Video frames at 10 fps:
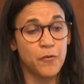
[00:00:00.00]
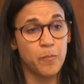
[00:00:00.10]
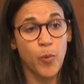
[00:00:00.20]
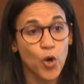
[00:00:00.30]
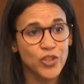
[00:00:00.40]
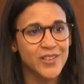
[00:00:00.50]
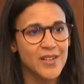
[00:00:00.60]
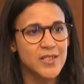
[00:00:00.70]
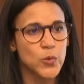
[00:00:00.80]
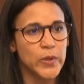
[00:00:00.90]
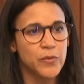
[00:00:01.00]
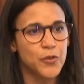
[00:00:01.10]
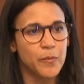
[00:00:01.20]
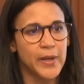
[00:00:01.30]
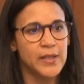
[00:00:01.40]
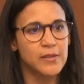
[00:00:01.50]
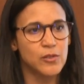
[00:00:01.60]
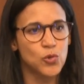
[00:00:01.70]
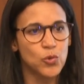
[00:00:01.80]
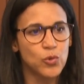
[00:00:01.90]
portals went from
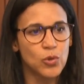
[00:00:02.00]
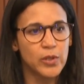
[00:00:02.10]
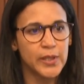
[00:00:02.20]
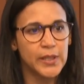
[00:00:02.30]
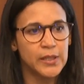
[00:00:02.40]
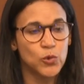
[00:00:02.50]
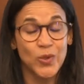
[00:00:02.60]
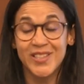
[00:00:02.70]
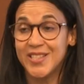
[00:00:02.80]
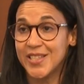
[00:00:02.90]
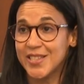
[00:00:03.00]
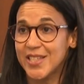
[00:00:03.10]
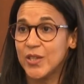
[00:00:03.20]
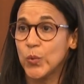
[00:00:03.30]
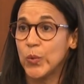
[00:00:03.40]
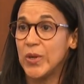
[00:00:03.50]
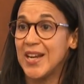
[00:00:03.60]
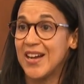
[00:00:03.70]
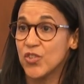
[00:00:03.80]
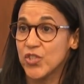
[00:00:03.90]
82 in 2016 when we
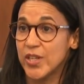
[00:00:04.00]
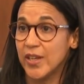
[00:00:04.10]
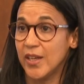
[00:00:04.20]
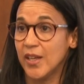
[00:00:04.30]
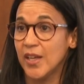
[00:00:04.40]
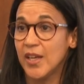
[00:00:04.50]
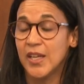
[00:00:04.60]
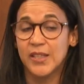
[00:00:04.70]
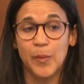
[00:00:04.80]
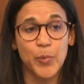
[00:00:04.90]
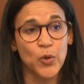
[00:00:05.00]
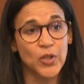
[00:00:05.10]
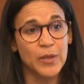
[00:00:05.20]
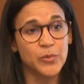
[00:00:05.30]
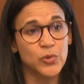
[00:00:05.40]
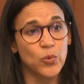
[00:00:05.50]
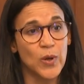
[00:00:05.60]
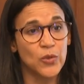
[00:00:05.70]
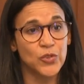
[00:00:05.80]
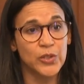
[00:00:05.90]
launched the program to
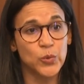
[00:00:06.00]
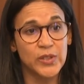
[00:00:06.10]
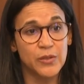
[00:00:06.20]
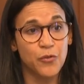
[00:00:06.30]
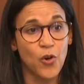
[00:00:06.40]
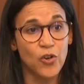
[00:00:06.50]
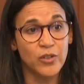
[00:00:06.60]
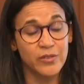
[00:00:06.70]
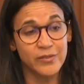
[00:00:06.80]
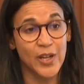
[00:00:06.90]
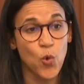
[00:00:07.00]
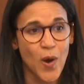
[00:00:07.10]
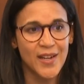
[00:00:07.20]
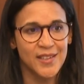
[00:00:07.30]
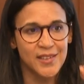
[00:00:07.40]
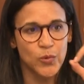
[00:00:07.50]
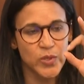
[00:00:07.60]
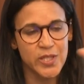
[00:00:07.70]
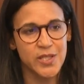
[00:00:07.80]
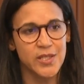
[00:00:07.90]
124. The quality,
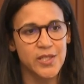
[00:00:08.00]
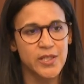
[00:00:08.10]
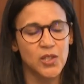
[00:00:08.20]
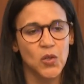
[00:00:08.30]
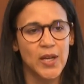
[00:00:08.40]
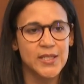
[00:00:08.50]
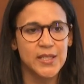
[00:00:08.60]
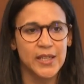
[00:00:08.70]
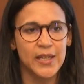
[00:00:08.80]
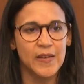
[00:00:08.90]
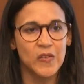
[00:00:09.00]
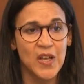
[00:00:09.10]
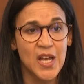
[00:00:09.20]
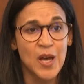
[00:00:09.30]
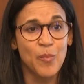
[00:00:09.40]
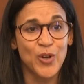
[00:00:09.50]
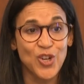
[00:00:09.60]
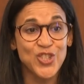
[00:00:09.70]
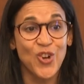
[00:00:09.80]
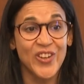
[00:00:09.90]
which is in circle, has increased, but
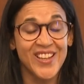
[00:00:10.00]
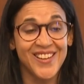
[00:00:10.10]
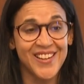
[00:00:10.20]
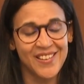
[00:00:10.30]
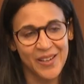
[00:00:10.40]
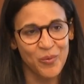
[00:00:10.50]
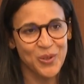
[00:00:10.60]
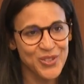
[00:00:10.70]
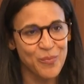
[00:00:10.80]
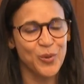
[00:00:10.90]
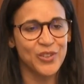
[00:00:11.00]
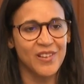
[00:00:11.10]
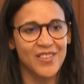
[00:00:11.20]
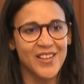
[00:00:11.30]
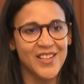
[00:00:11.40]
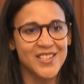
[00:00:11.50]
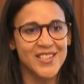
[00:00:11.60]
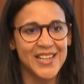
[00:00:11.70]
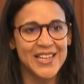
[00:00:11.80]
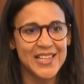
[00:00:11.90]
also the most important thing is
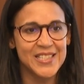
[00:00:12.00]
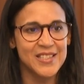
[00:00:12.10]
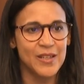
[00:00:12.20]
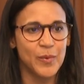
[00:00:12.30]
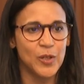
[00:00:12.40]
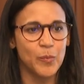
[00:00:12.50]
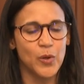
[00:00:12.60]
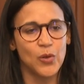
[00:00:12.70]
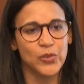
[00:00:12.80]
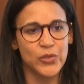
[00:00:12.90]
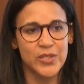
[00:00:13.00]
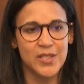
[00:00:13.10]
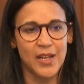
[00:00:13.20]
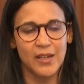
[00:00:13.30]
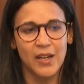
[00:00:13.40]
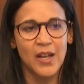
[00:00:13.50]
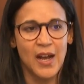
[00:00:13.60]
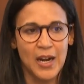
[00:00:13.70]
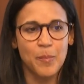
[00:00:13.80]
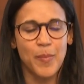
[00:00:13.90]
the least developed countries that
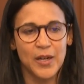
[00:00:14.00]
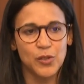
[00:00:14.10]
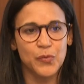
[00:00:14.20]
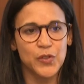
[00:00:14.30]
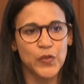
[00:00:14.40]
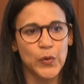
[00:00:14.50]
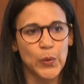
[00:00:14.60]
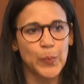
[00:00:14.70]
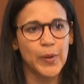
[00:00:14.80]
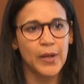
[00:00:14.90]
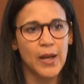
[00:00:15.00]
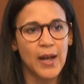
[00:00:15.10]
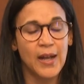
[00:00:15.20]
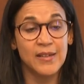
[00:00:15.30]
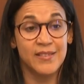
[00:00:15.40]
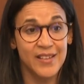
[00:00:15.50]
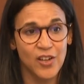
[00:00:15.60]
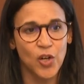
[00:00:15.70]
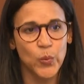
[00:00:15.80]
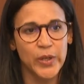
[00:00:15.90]
are part of this group. And
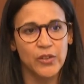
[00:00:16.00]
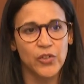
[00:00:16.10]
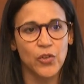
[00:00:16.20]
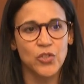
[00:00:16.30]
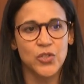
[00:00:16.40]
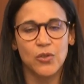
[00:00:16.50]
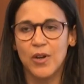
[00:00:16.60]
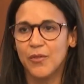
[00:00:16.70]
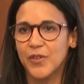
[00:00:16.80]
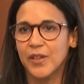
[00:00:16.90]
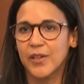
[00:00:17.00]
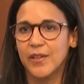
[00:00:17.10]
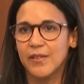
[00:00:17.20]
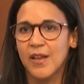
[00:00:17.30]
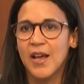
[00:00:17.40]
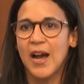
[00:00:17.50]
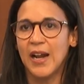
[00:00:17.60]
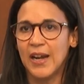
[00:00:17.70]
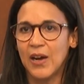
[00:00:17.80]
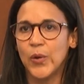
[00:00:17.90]
single windows also have increased,
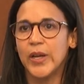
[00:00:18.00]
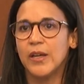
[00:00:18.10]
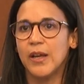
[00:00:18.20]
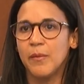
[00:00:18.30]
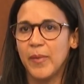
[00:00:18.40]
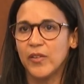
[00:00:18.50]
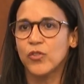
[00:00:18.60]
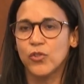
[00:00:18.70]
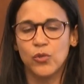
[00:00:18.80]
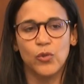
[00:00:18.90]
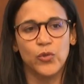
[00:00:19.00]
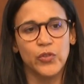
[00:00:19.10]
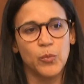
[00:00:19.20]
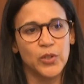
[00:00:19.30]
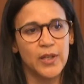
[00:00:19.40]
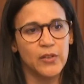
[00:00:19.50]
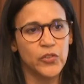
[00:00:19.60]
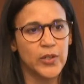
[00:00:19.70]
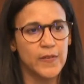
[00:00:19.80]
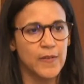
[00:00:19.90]
allowing investors to do simultaneous
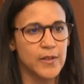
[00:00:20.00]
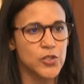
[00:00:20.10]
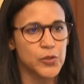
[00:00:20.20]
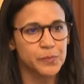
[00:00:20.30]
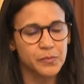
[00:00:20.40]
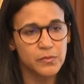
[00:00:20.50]
transactions.